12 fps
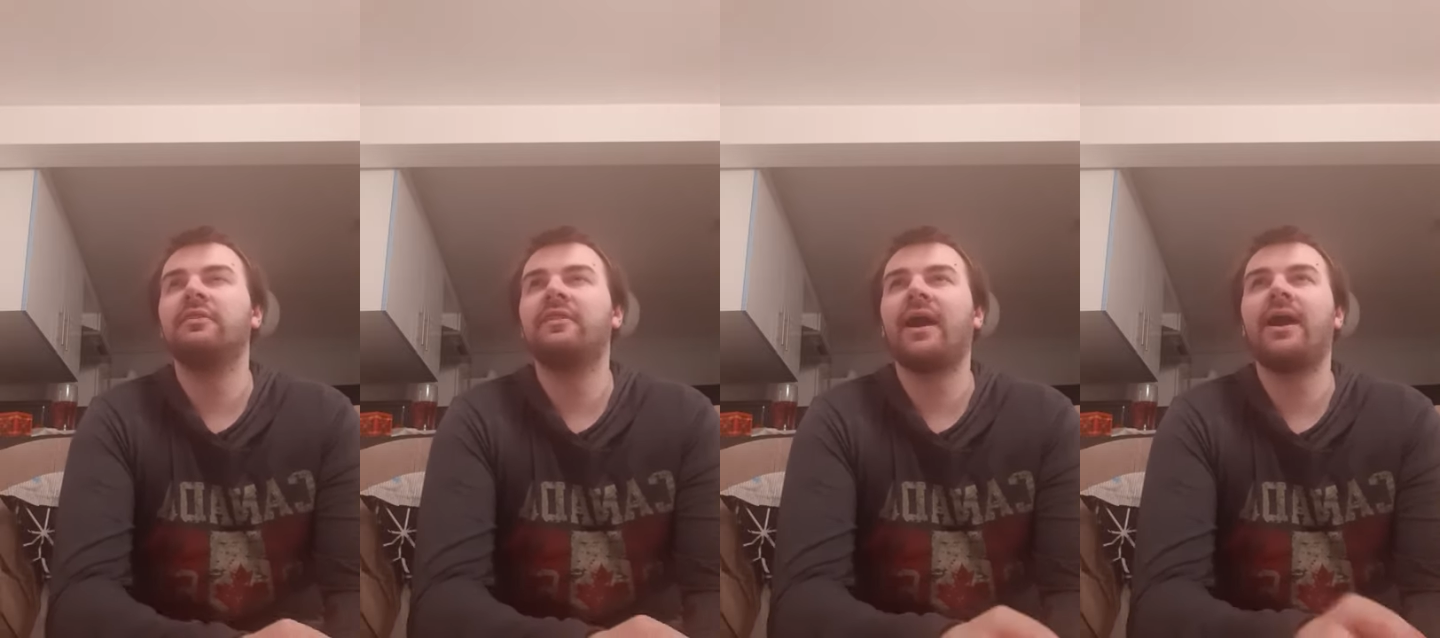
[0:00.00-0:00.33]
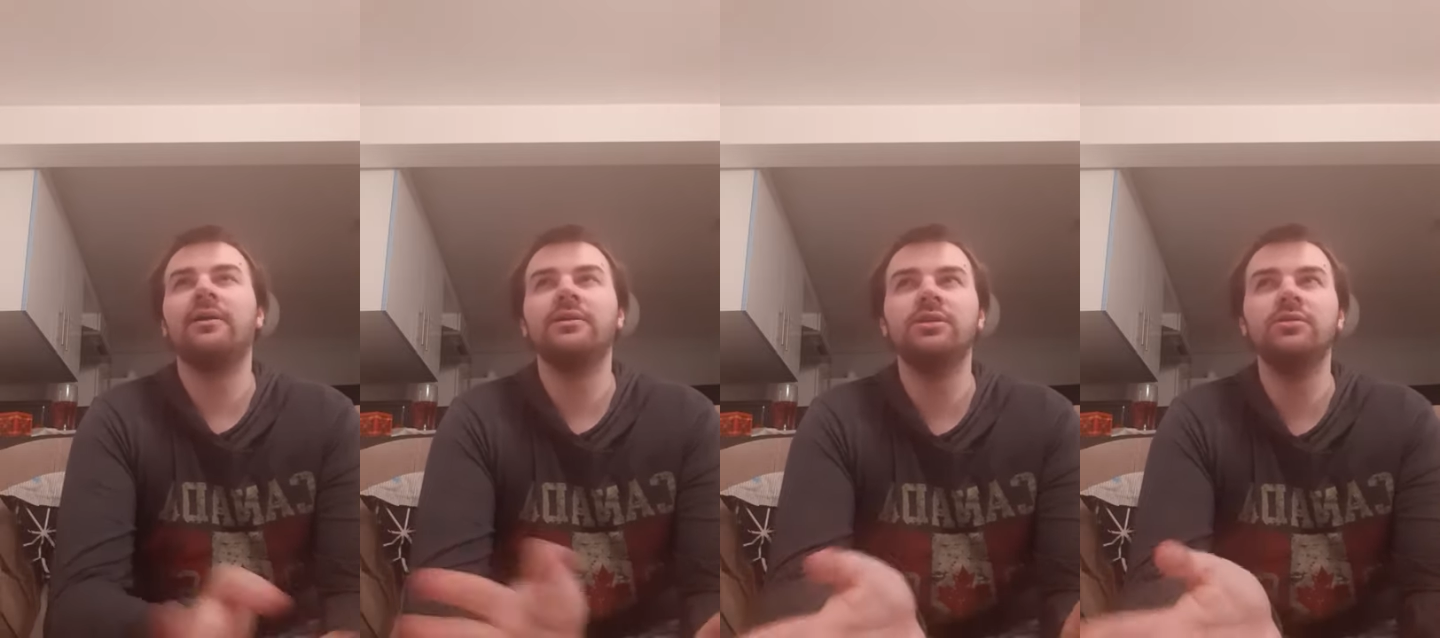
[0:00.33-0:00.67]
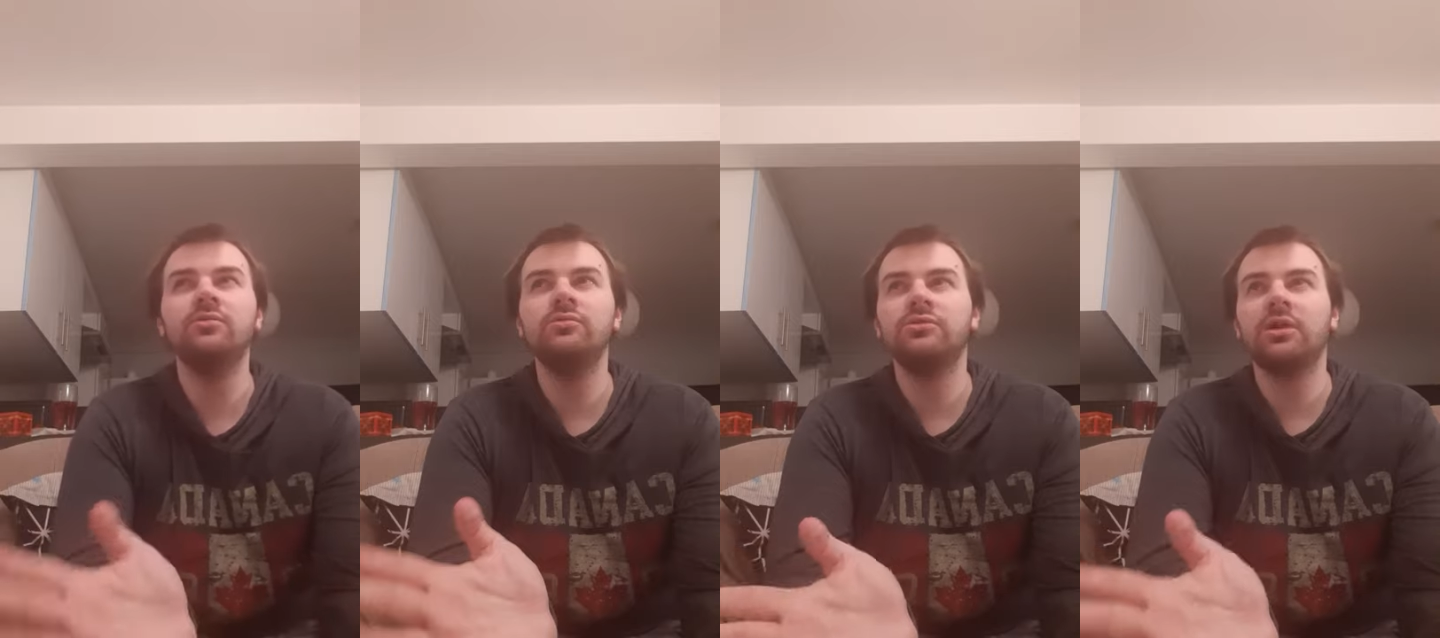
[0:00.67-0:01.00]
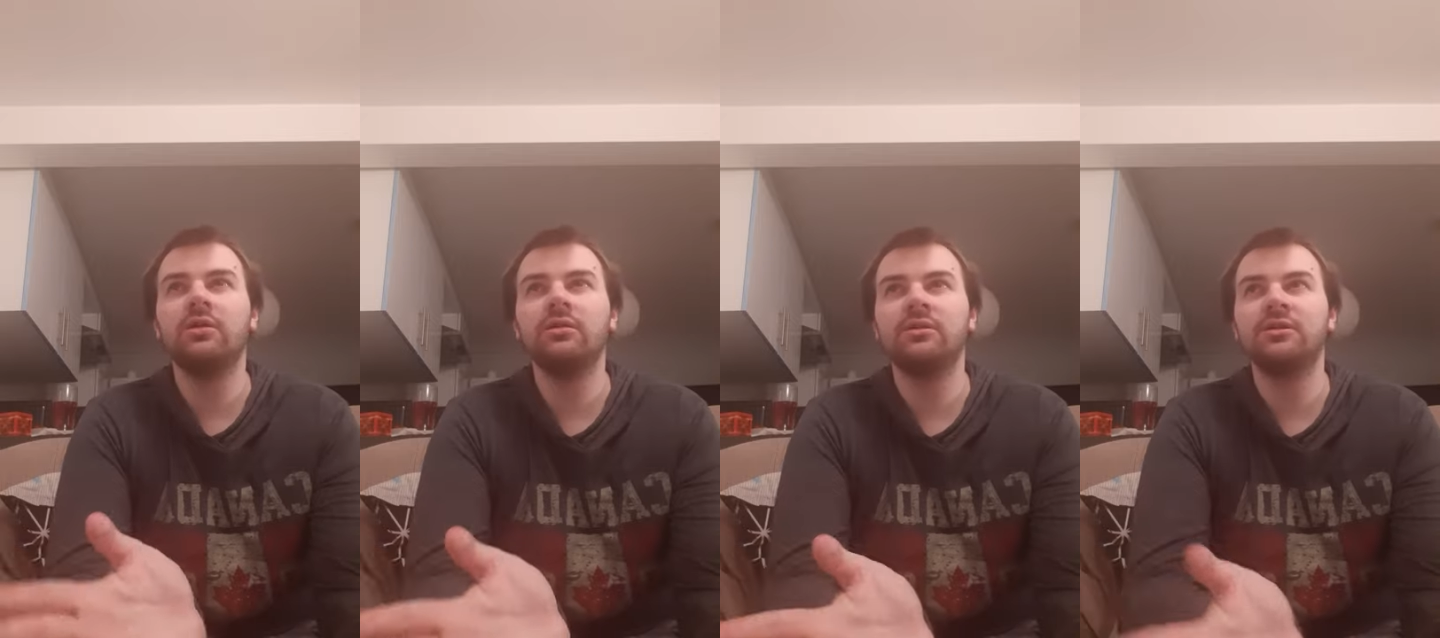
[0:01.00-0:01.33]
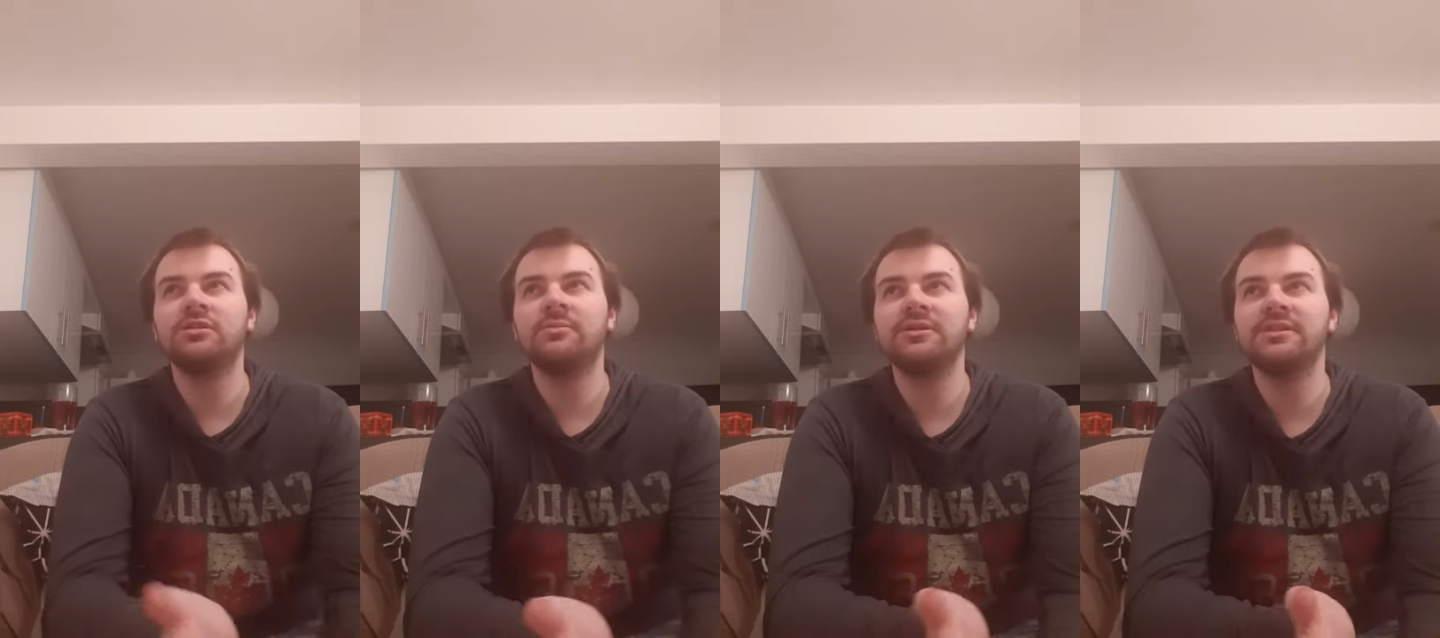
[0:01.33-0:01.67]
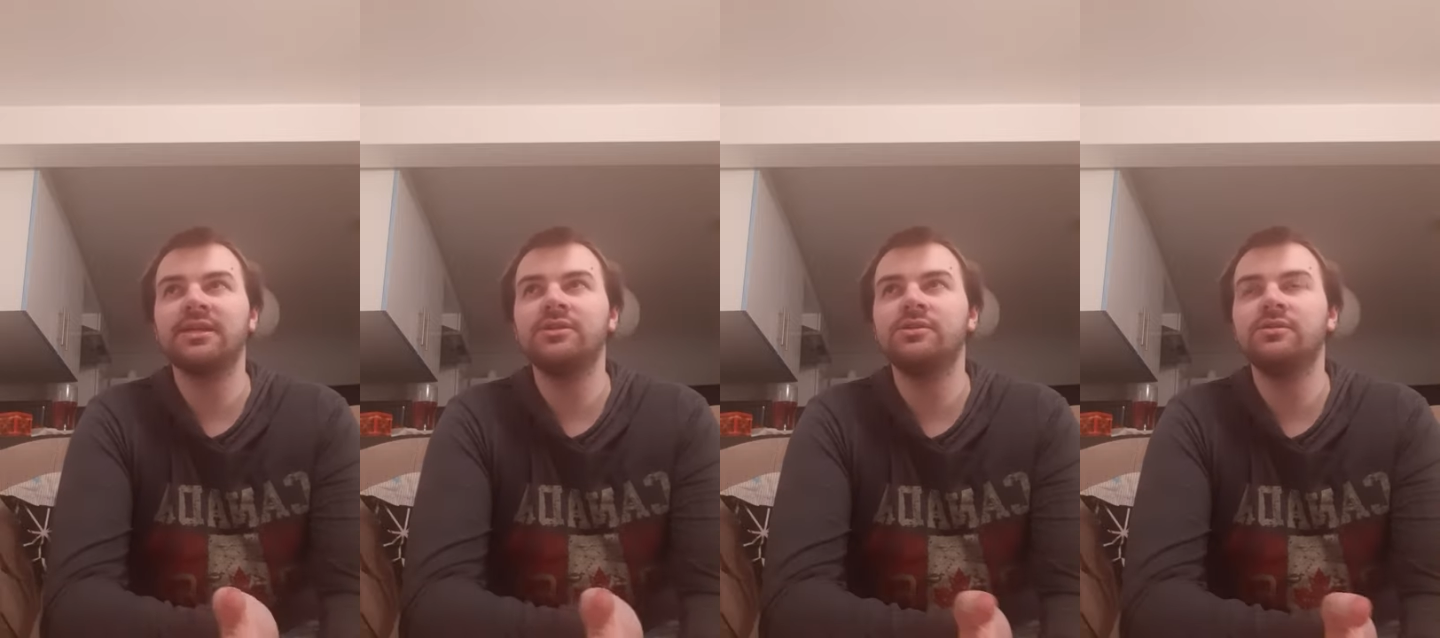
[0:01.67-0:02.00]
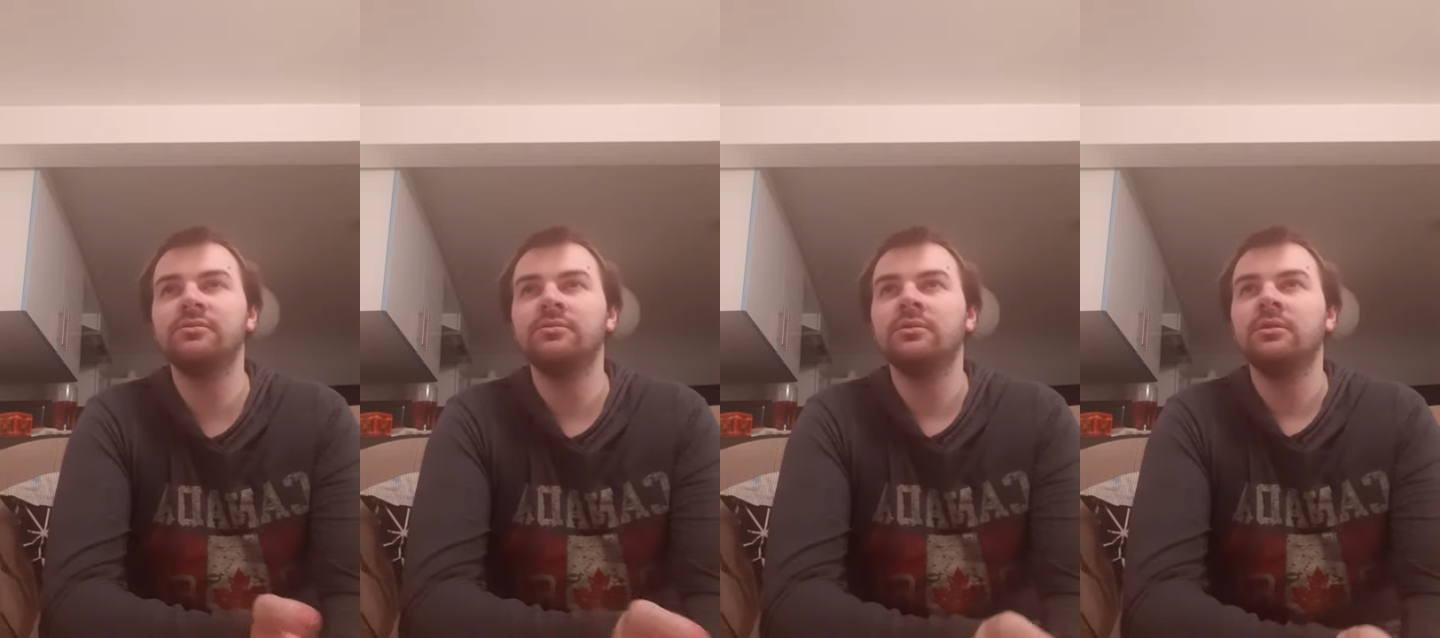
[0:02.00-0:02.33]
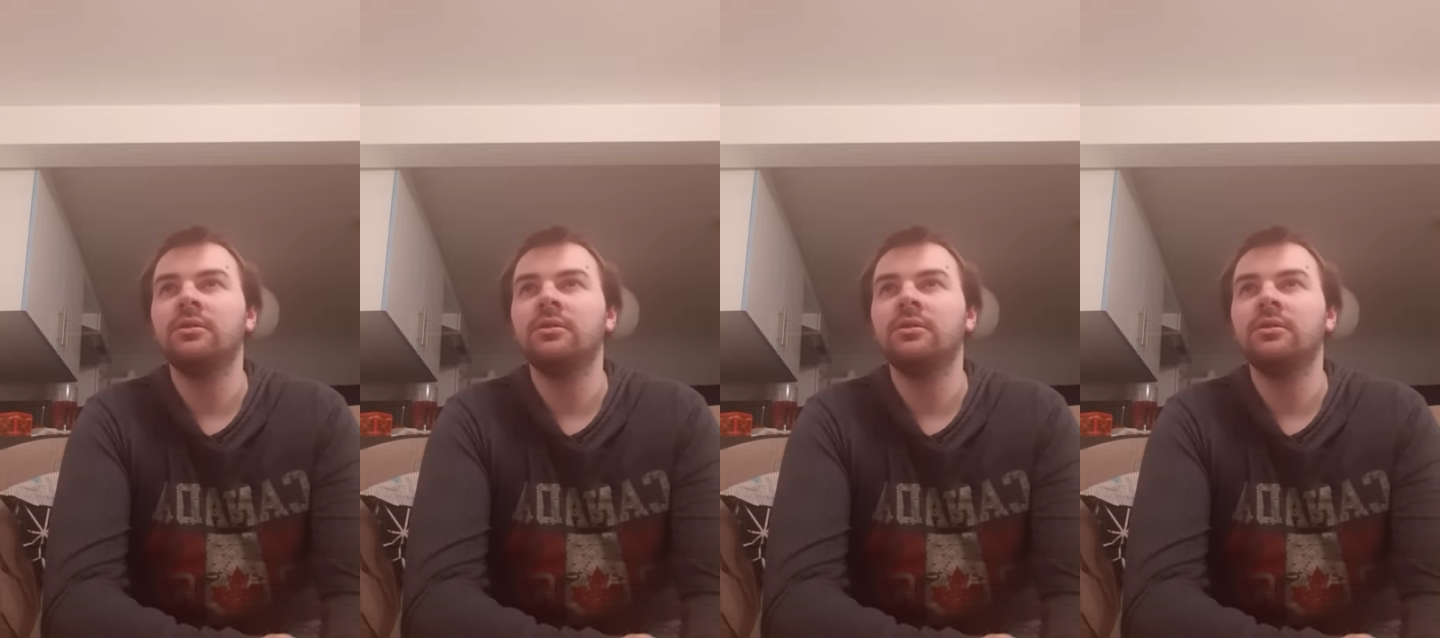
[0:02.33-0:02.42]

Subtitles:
that huge on customization.